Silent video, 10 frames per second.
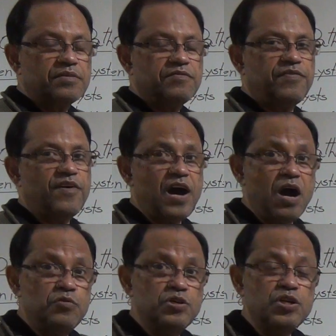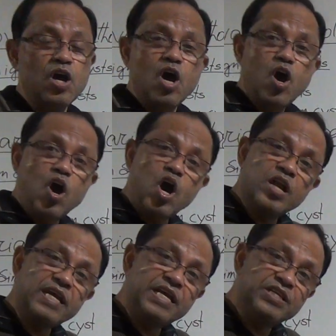found
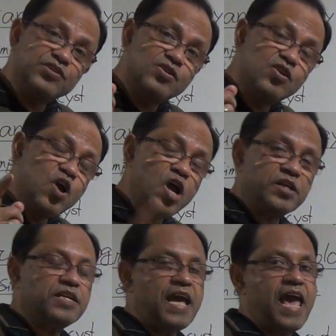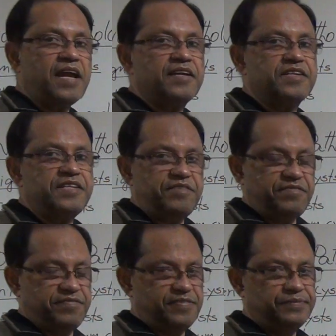or is not
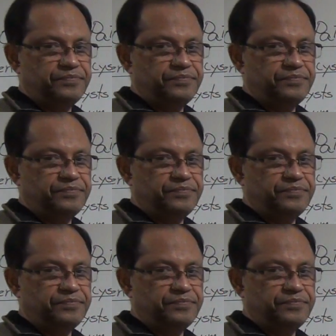active.